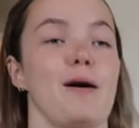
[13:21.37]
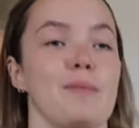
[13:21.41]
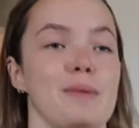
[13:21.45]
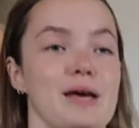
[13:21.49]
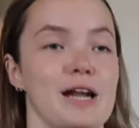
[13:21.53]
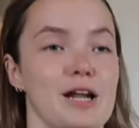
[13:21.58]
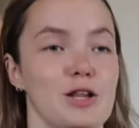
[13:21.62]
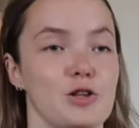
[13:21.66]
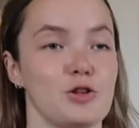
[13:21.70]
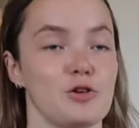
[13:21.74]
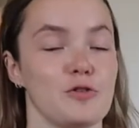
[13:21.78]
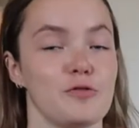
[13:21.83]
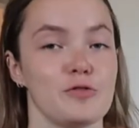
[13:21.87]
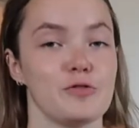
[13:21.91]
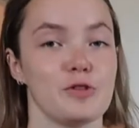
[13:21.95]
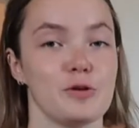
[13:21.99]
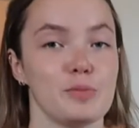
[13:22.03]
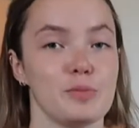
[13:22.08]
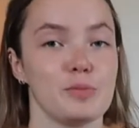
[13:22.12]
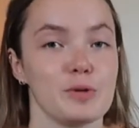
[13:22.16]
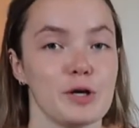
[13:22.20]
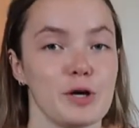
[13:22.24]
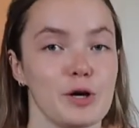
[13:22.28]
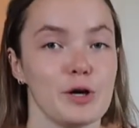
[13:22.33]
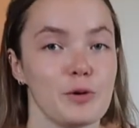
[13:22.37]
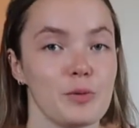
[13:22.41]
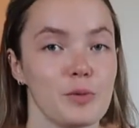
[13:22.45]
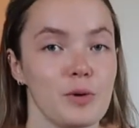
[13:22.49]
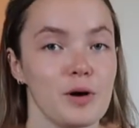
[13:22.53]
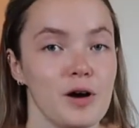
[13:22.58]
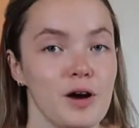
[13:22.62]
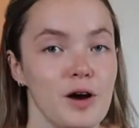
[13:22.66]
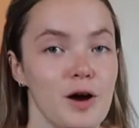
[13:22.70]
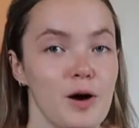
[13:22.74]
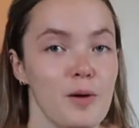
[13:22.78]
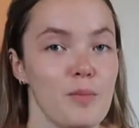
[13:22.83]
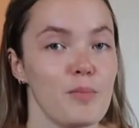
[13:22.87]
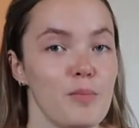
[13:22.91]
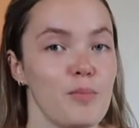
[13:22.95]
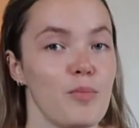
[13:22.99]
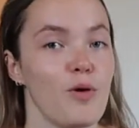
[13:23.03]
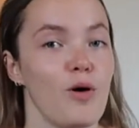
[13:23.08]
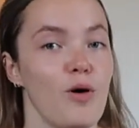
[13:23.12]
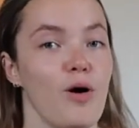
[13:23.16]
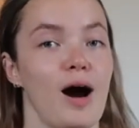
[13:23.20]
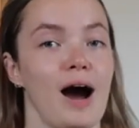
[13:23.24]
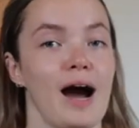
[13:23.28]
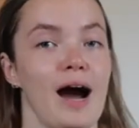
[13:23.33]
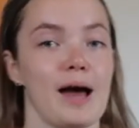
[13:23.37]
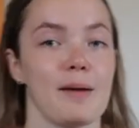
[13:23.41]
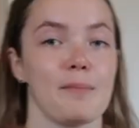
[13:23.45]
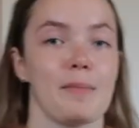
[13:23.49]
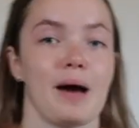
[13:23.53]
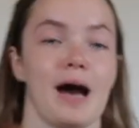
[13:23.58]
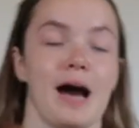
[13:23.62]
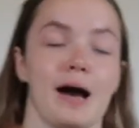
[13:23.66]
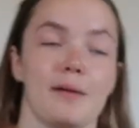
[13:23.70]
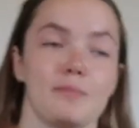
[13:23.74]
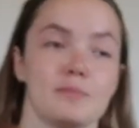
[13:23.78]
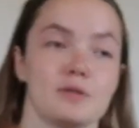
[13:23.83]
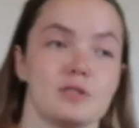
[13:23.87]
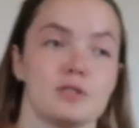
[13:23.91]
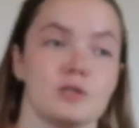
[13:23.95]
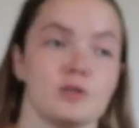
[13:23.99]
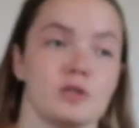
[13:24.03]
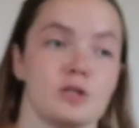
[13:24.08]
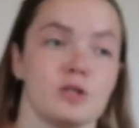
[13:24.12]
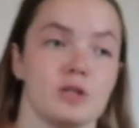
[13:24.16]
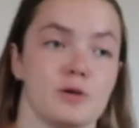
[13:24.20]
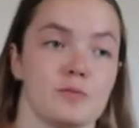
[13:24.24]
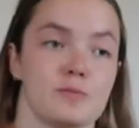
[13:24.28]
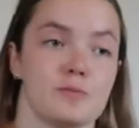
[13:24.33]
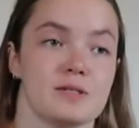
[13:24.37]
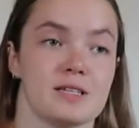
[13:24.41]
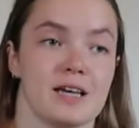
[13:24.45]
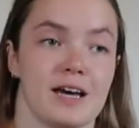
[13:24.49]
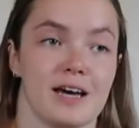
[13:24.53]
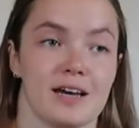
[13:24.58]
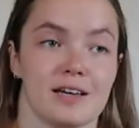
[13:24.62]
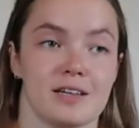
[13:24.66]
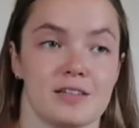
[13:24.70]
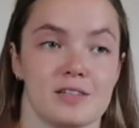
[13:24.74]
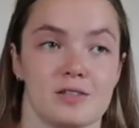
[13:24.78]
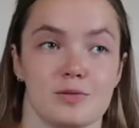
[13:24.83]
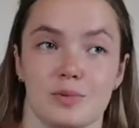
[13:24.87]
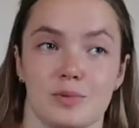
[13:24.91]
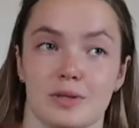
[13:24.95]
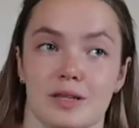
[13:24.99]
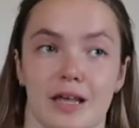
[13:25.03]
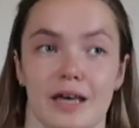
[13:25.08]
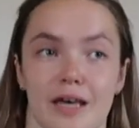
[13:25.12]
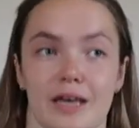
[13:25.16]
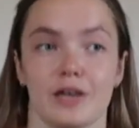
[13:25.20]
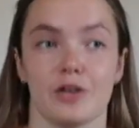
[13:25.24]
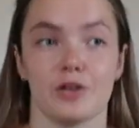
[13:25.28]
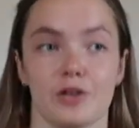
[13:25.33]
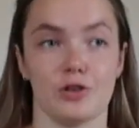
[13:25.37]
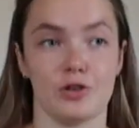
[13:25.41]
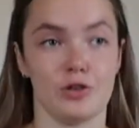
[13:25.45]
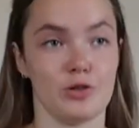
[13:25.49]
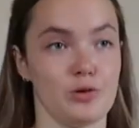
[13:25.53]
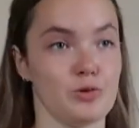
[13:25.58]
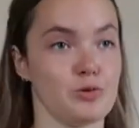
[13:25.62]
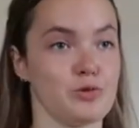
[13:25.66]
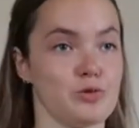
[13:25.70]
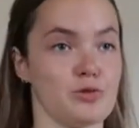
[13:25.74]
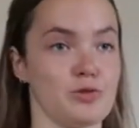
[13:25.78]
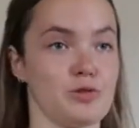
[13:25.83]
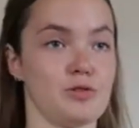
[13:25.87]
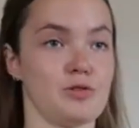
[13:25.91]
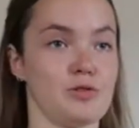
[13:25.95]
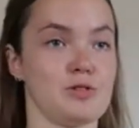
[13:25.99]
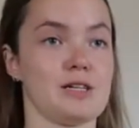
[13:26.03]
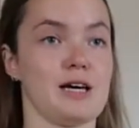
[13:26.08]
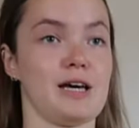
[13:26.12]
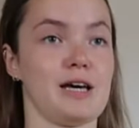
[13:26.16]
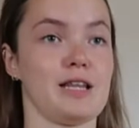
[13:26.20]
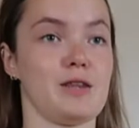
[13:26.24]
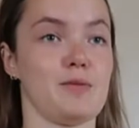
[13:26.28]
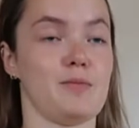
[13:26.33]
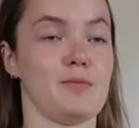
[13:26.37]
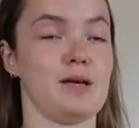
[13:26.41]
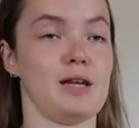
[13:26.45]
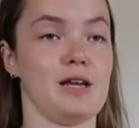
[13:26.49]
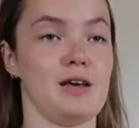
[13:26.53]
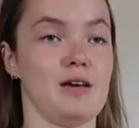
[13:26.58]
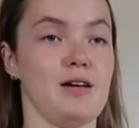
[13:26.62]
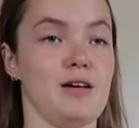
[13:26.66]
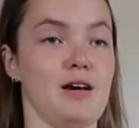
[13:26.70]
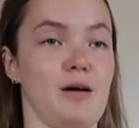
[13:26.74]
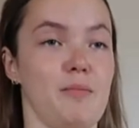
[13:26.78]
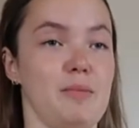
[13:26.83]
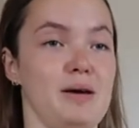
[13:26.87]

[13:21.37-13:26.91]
I mean, I love the blue, but I am absolutely obsessed with, like, neutrals at the minute.